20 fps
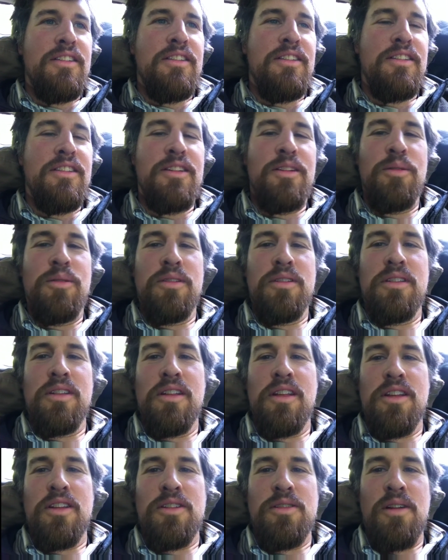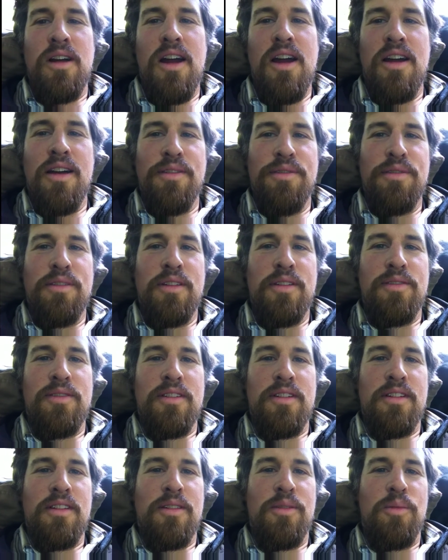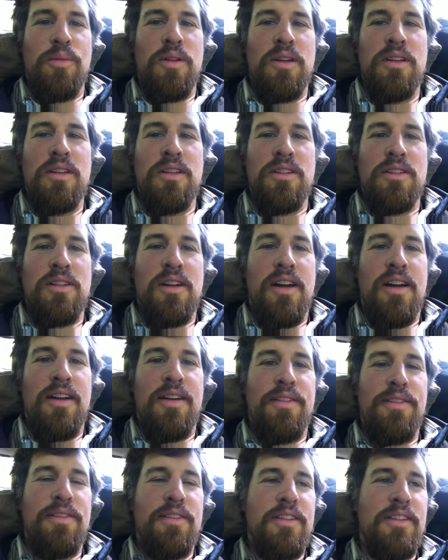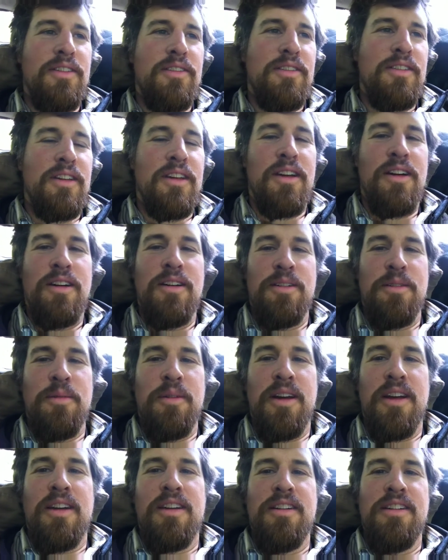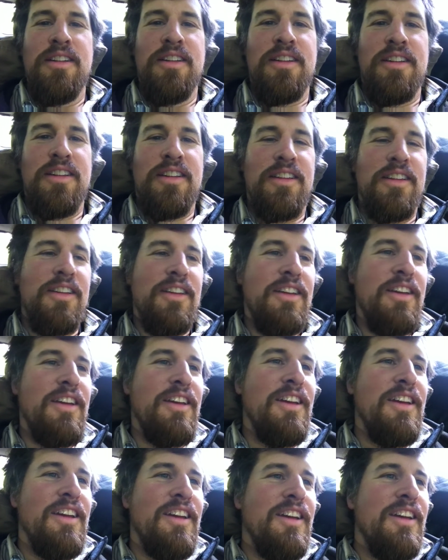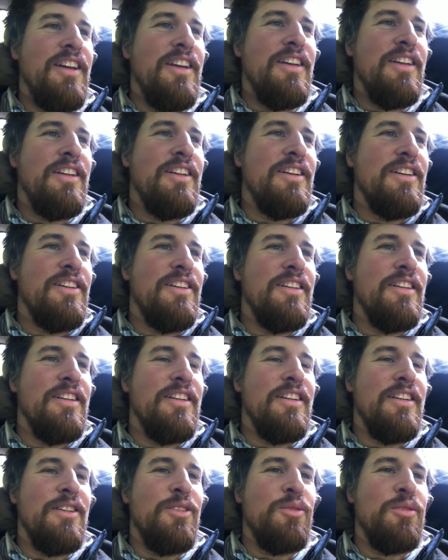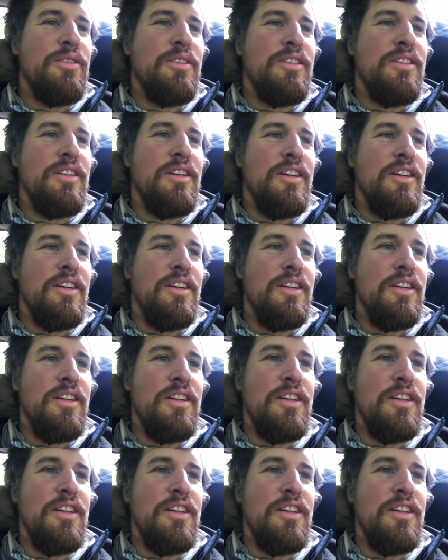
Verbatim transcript: she was in the draft of it, the wind draft. She was like, "Oh my goodness," you know. It was uh,